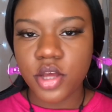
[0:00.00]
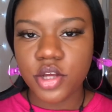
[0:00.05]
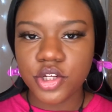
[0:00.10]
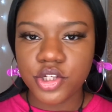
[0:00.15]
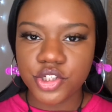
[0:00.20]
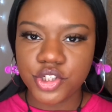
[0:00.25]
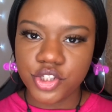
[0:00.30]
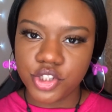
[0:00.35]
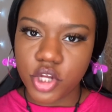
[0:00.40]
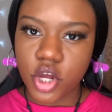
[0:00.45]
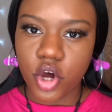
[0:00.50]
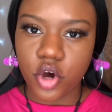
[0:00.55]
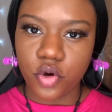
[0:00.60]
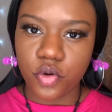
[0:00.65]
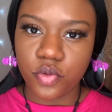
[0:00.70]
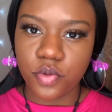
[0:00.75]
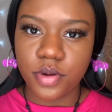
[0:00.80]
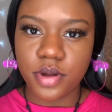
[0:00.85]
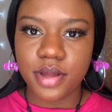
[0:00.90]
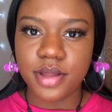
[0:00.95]

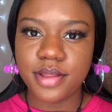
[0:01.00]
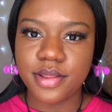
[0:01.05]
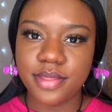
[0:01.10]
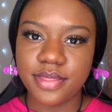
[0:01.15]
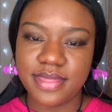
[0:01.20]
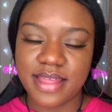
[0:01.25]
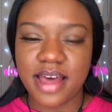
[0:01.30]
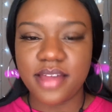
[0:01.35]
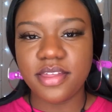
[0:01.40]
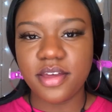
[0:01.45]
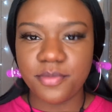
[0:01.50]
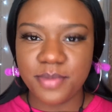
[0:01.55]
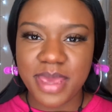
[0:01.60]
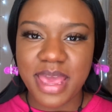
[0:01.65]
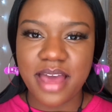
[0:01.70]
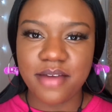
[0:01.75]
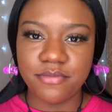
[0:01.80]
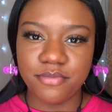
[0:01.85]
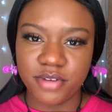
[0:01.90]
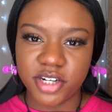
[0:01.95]
So now that we
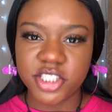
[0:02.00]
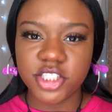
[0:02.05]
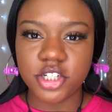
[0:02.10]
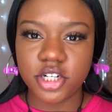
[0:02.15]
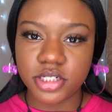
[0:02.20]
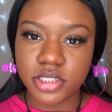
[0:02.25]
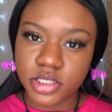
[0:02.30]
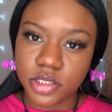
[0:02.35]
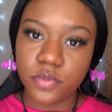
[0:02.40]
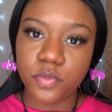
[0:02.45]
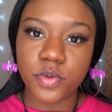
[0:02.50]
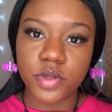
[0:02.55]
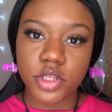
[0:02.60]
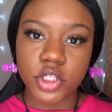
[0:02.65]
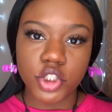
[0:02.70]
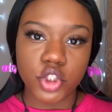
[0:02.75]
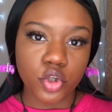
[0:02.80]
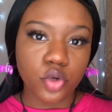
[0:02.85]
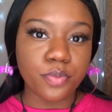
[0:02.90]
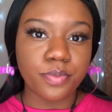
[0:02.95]
have brushed our teeth with
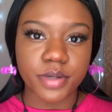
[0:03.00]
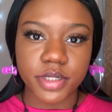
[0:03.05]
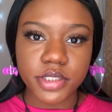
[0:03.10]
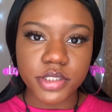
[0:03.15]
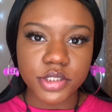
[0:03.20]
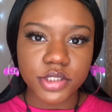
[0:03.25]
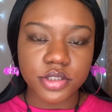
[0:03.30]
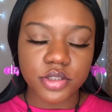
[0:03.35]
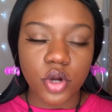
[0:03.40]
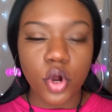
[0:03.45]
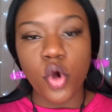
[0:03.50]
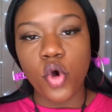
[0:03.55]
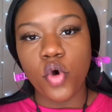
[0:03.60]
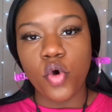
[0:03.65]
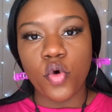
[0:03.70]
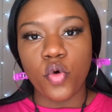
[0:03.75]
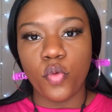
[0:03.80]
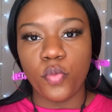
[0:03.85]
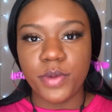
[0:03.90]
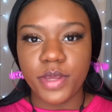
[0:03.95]
the toothbrush,
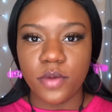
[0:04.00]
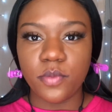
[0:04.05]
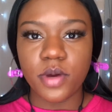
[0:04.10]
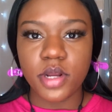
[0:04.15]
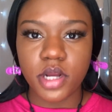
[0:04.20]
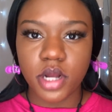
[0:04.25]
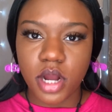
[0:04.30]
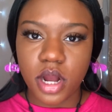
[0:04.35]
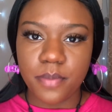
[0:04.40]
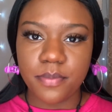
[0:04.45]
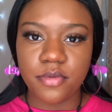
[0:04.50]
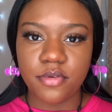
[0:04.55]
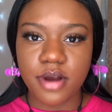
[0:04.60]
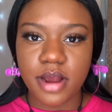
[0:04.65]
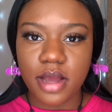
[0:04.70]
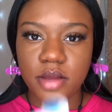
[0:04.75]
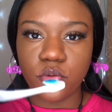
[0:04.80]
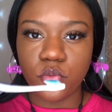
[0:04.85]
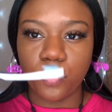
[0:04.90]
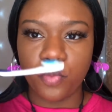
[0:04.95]
we want to come
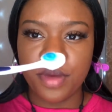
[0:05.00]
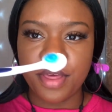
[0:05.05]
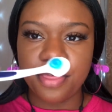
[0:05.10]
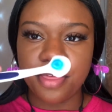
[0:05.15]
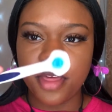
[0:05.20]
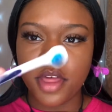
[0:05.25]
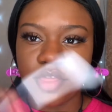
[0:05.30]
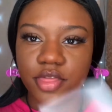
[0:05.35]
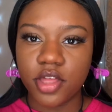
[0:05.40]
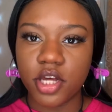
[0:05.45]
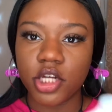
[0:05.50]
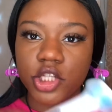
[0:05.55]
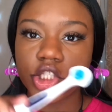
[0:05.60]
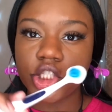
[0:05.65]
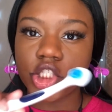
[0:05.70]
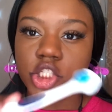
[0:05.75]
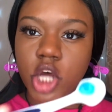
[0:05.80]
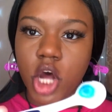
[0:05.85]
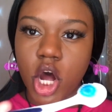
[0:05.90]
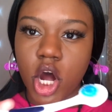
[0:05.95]
around with the
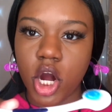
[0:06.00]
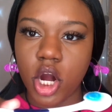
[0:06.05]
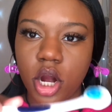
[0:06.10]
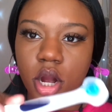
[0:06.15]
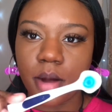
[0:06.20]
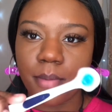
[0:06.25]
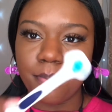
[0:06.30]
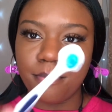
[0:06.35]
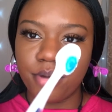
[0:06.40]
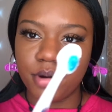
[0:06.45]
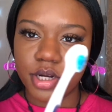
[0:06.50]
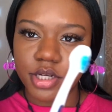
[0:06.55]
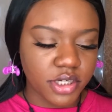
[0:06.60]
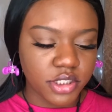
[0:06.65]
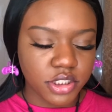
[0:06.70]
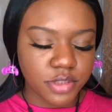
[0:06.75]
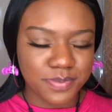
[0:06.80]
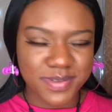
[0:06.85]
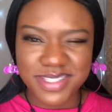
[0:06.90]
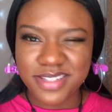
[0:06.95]
tongue brush.
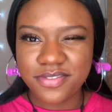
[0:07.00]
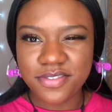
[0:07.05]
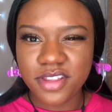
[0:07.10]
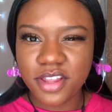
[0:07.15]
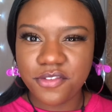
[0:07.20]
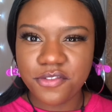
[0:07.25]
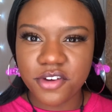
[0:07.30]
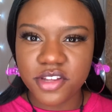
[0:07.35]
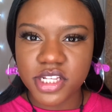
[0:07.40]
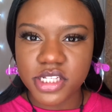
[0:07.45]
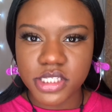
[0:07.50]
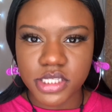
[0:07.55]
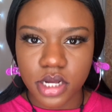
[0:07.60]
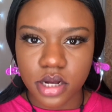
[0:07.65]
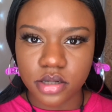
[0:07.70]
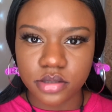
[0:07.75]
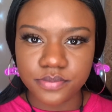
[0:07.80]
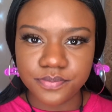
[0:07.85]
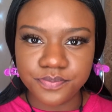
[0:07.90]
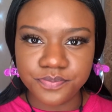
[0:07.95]
Specifically for the
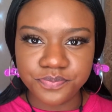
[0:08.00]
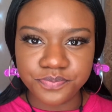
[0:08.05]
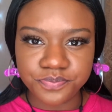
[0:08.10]
tongue,